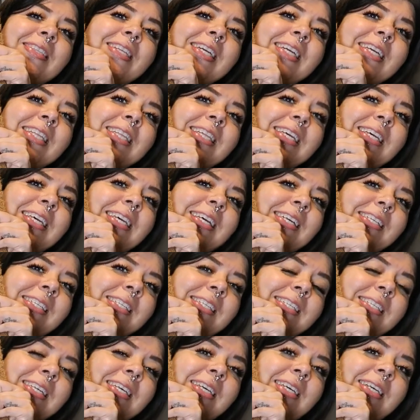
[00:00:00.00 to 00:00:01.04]
Look at
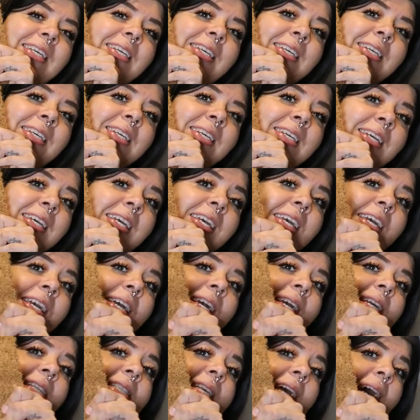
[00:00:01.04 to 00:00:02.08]
this.
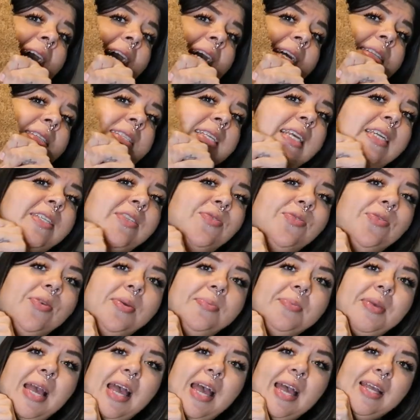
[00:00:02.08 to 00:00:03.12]
It's an outside
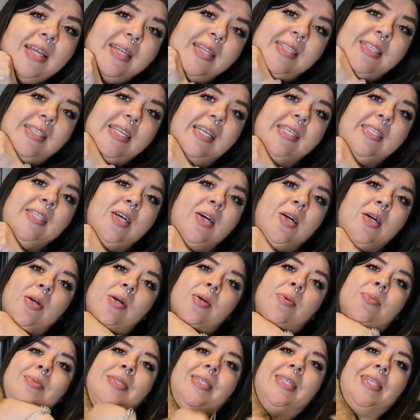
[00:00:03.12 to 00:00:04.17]
doormat. It says
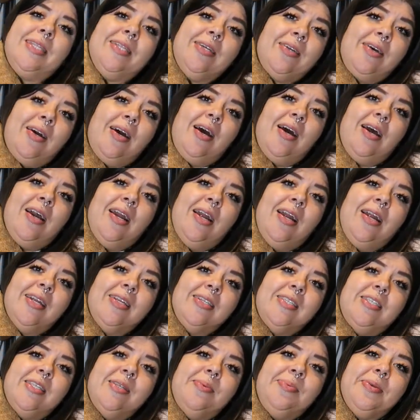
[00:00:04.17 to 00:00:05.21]
home with a little heart.
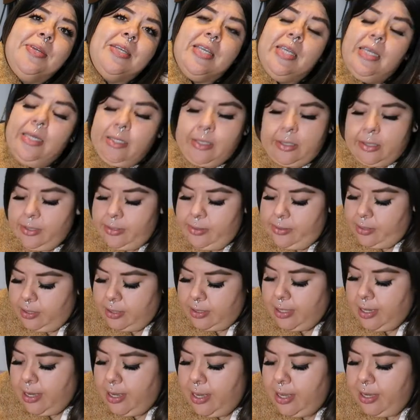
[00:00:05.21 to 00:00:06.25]
Super cute.
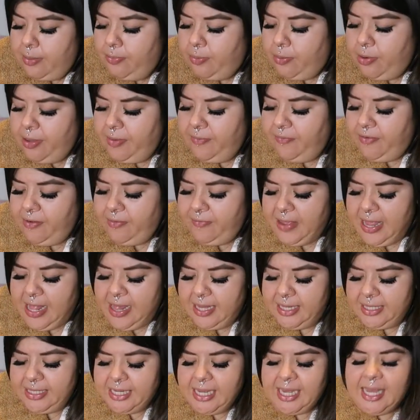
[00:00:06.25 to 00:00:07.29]
On point for
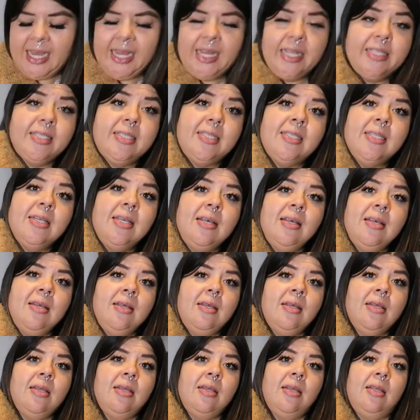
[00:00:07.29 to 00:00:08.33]
Valentine's.
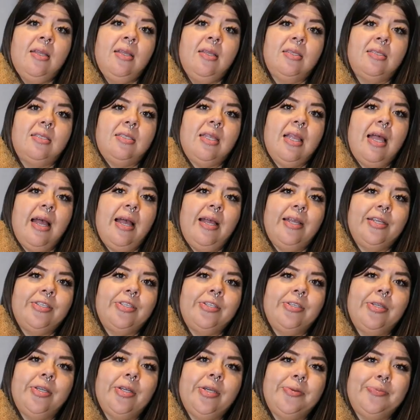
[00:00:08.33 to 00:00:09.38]

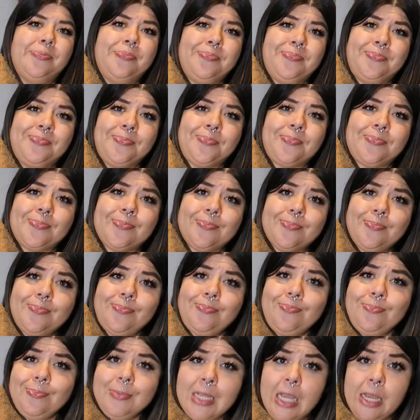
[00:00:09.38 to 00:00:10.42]
Slash, you know,
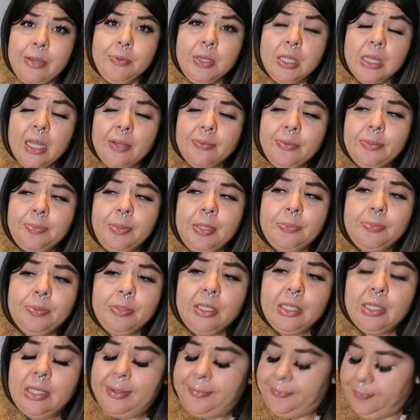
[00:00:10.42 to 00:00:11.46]
if you love the people
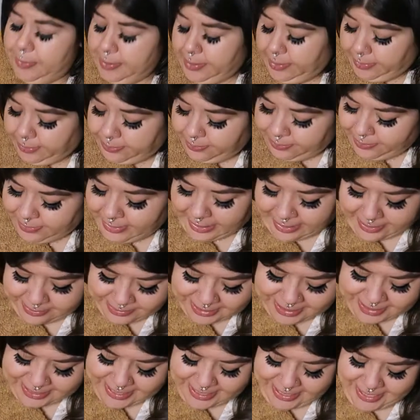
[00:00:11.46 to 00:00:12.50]
you live with. No, I'm
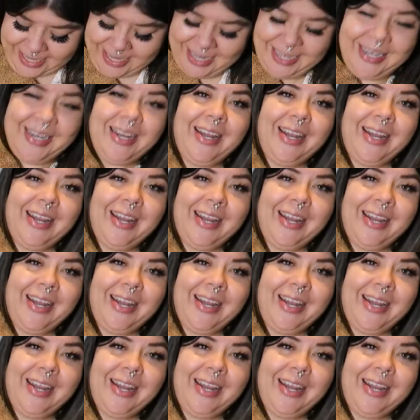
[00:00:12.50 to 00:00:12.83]
just kidding.